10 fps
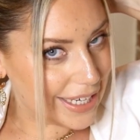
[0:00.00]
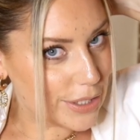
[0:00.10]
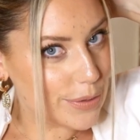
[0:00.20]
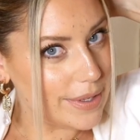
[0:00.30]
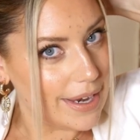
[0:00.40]

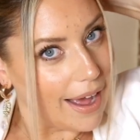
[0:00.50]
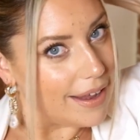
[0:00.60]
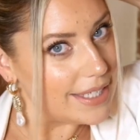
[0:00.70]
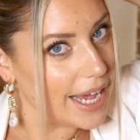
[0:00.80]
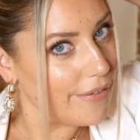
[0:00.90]
do
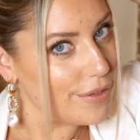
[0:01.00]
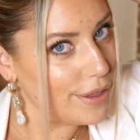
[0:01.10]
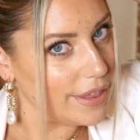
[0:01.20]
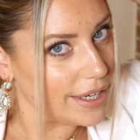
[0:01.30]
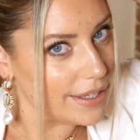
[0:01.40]
not have the
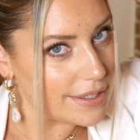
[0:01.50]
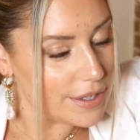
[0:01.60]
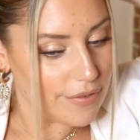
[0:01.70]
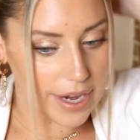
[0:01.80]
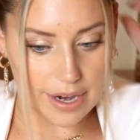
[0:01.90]
thickest
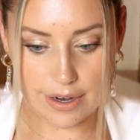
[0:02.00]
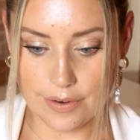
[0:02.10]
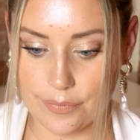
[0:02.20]
of hair.